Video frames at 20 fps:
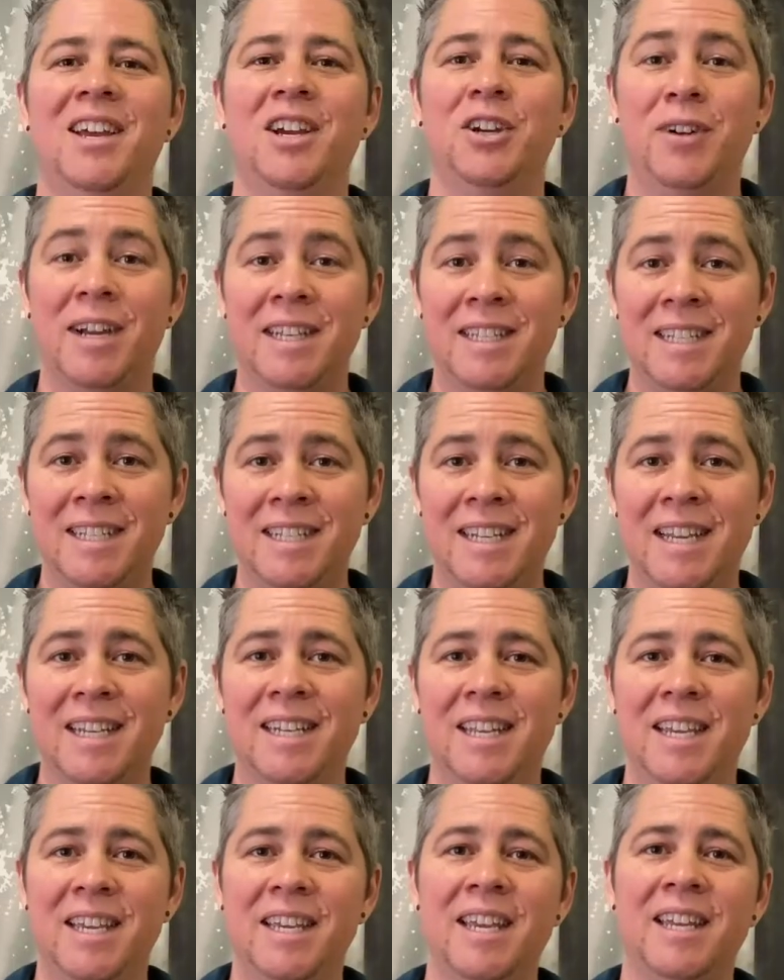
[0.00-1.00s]
Graston
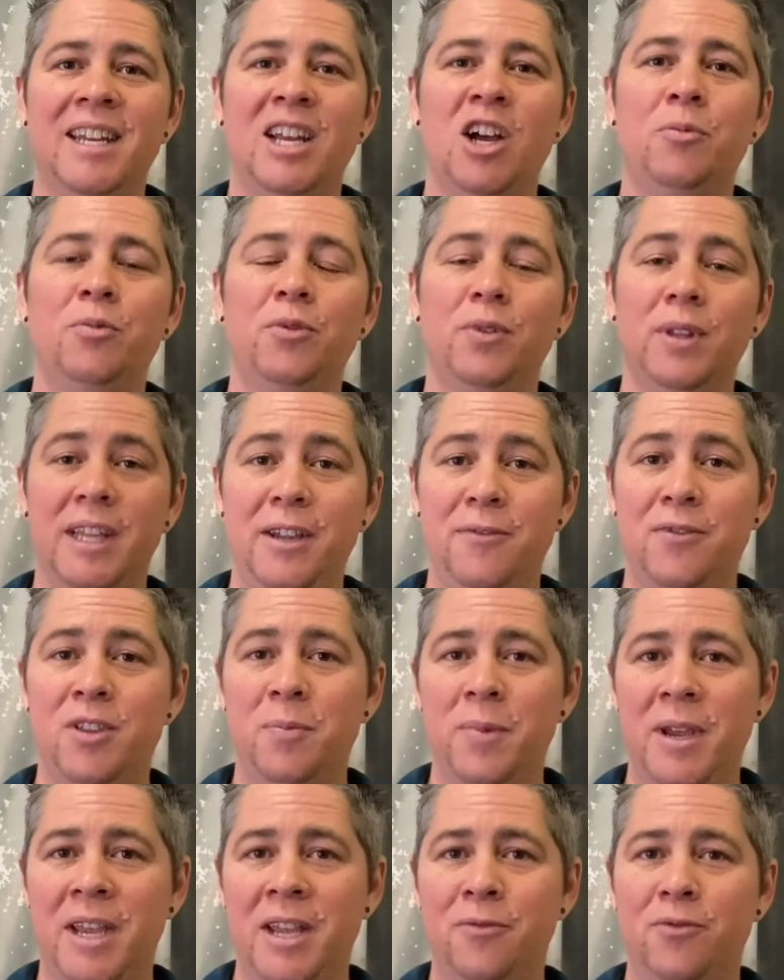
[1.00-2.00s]
technique can help relieve the
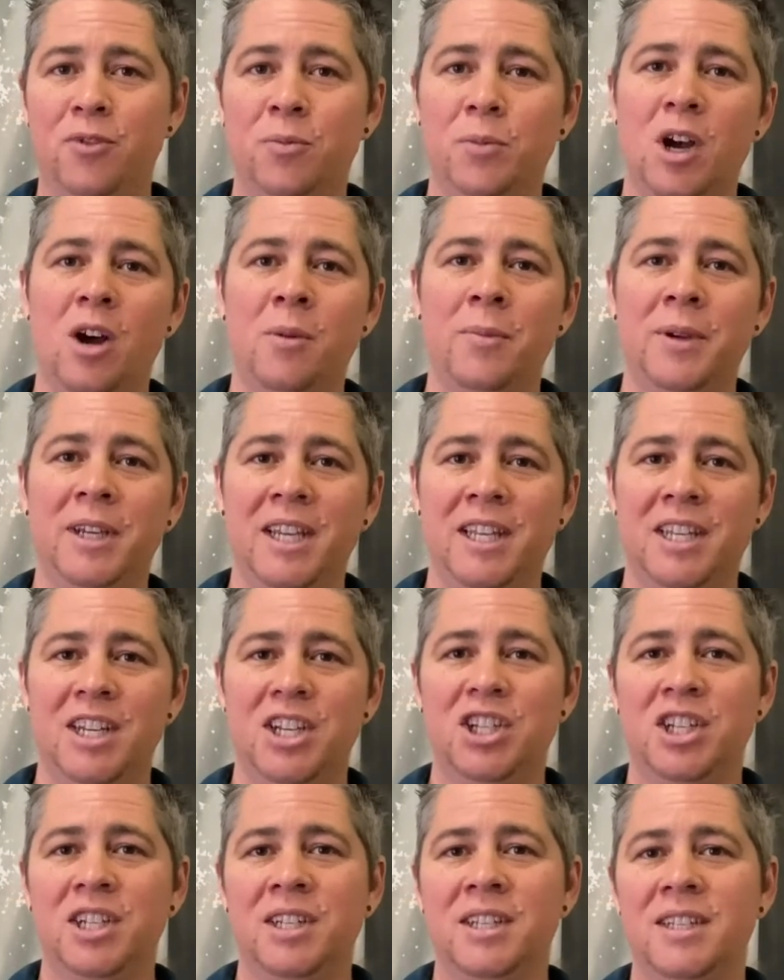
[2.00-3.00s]
pain from common
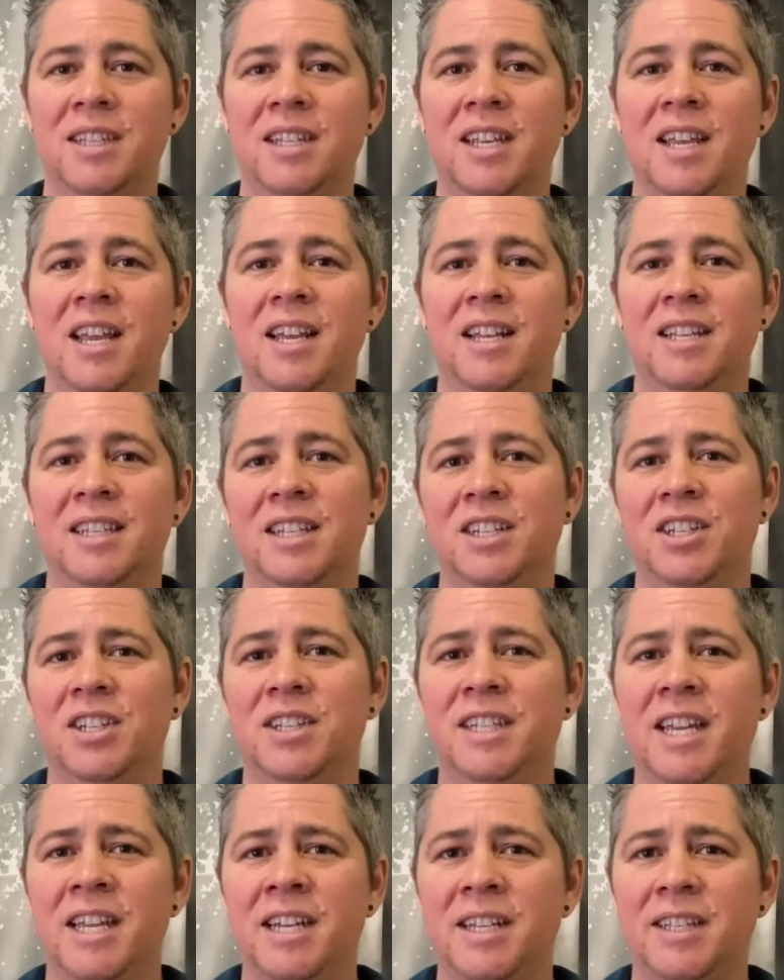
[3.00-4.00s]
conditions such as
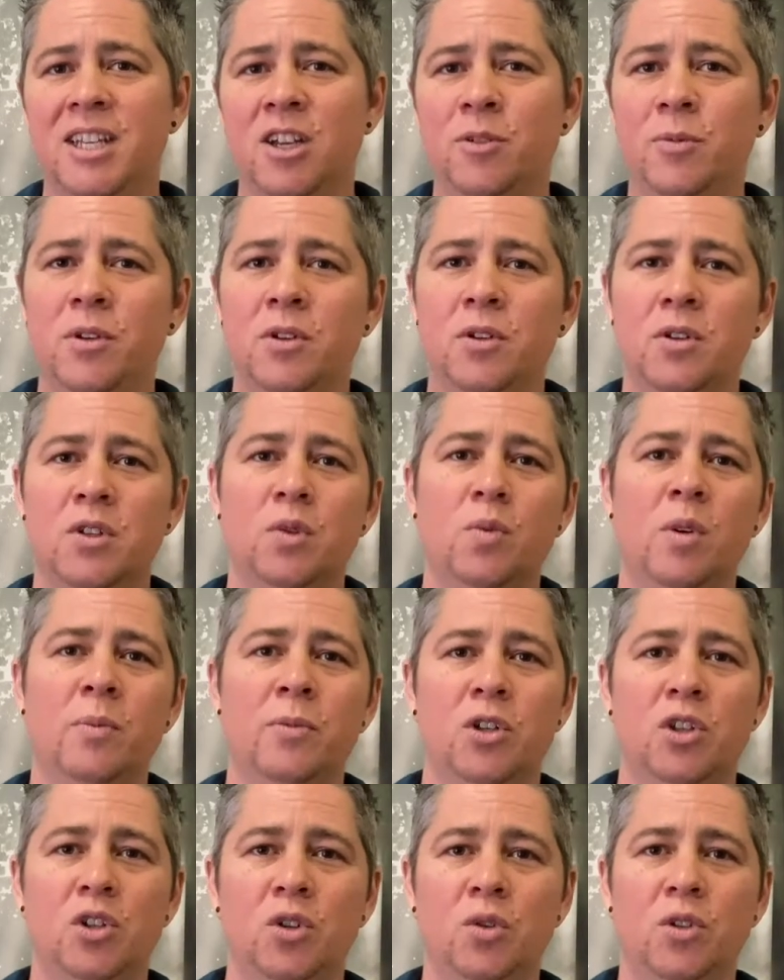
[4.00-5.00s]
tennis elbow,
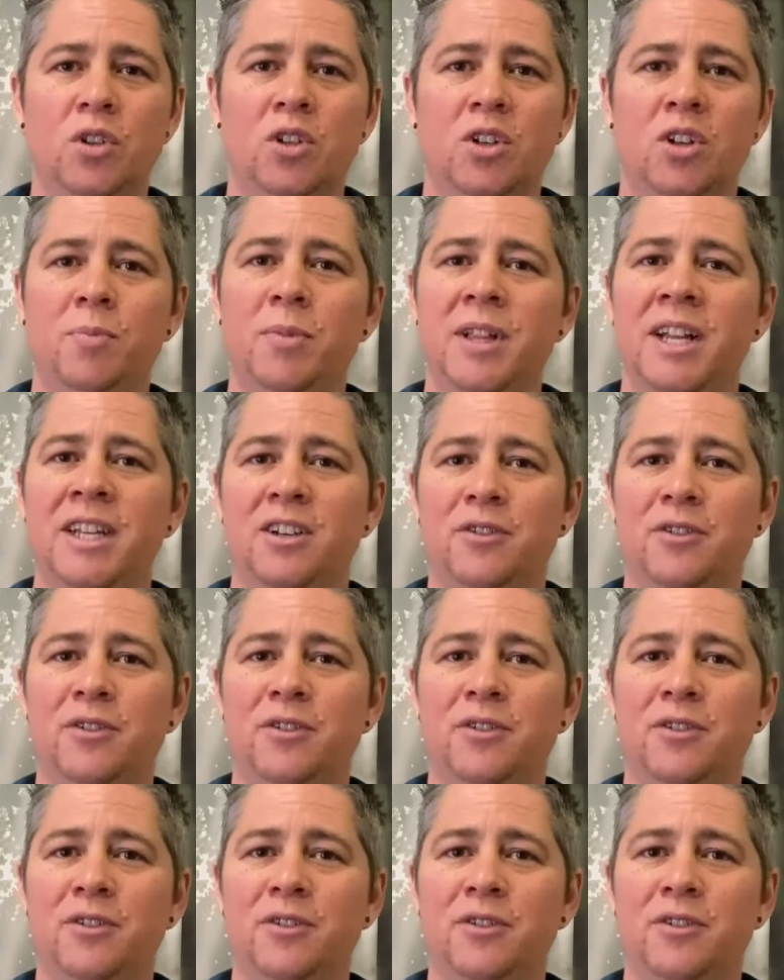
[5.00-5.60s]
swimmer shoulder, plantar